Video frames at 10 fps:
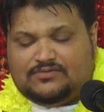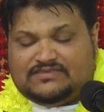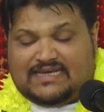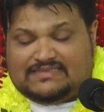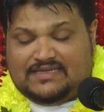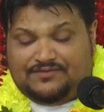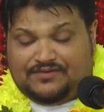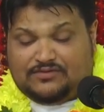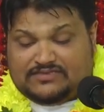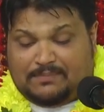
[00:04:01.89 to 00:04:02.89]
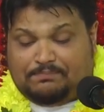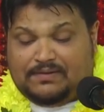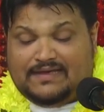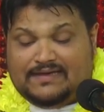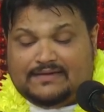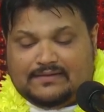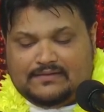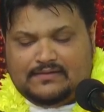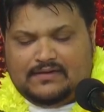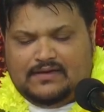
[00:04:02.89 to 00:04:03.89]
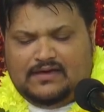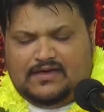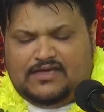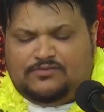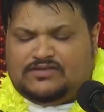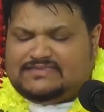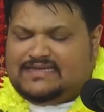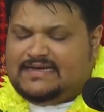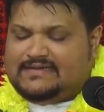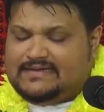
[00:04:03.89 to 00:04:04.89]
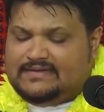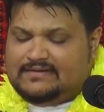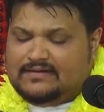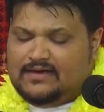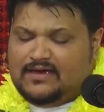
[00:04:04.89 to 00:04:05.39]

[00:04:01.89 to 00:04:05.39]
It was as if it was a plague. It was hitting